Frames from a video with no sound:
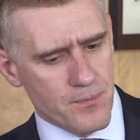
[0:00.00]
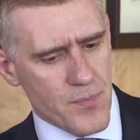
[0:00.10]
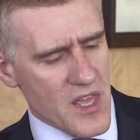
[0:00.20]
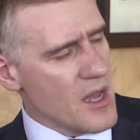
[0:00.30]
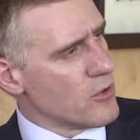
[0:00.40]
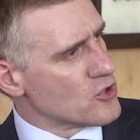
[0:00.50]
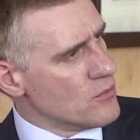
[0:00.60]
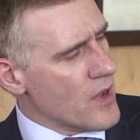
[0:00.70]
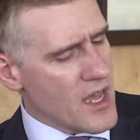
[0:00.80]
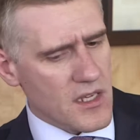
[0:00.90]
be able to
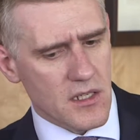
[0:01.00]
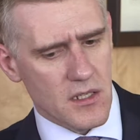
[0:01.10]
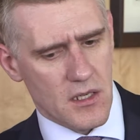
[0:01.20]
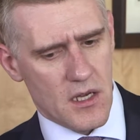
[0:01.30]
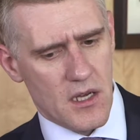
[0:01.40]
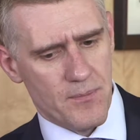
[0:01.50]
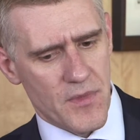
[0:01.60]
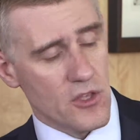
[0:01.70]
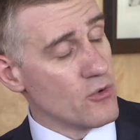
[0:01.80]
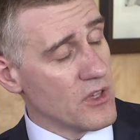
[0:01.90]
make
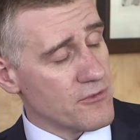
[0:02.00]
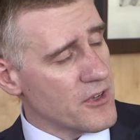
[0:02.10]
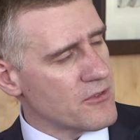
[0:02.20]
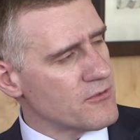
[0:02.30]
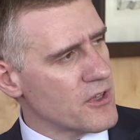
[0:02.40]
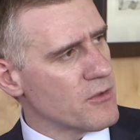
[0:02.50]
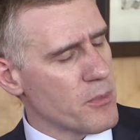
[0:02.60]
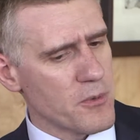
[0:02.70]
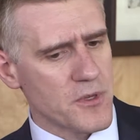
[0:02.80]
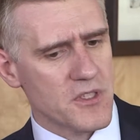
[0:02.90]
UN fit for
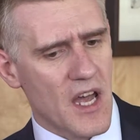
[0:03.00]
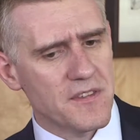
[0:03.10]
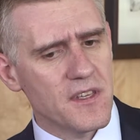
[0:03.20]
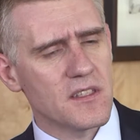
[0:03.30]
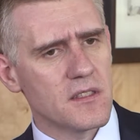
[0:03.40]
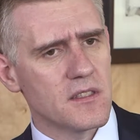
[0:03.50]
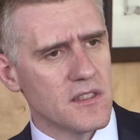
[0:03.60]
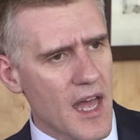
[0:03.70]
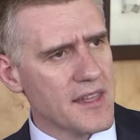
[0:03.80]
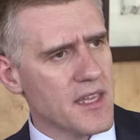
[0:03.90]
purpose. I think
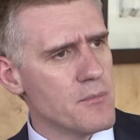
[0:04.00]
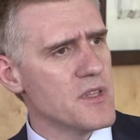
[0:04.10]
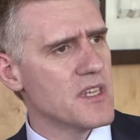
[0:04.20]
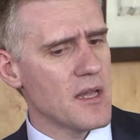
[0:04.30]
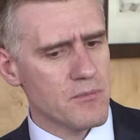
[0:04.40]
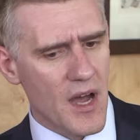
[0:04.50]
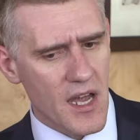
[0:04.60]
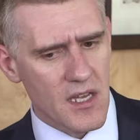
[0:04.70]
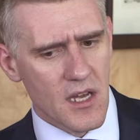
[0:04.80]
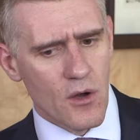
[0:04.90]
that can be done by